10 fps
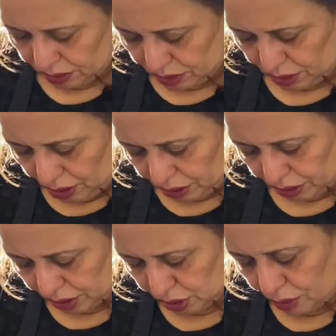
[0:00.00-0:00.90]
You know, you
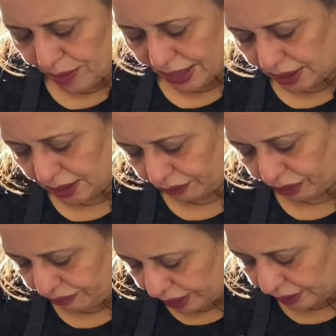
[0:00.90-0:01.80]
can do many
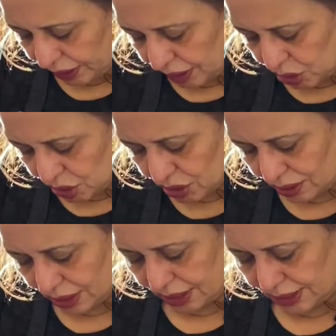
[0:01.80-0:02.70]
different variations
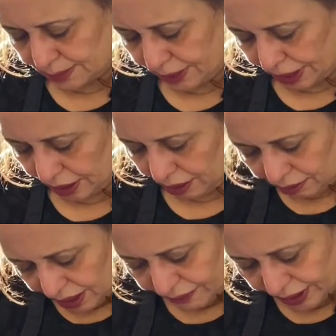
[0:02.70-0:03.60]
of this, but
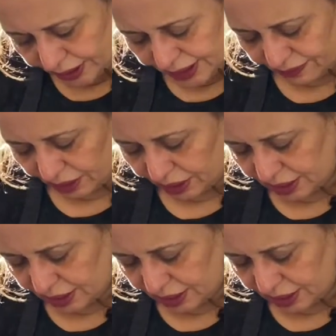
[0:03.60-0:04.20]
I find this very